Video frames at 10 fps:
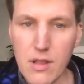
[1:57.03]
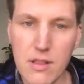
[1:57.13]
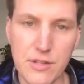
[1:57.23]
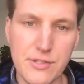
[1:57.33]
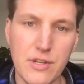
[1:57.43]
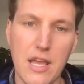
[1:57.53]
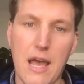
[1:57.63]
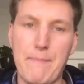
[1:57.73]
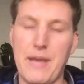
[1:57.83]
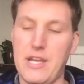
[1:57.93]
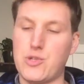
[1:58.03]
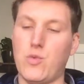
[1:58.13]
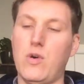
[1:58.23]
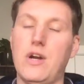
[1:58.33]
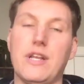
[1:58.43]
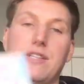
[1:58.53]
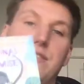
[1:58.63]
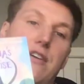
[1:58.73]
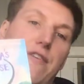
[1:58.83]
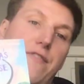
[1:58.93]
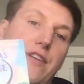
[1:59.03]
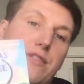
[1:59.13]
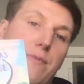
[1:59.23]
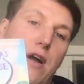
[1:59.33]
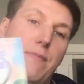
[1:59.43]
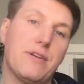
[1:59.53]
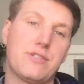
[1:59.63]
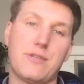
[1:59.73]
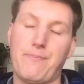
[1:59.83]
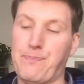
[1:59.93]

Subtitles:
Let's look at page 1 in Serafina's Promise.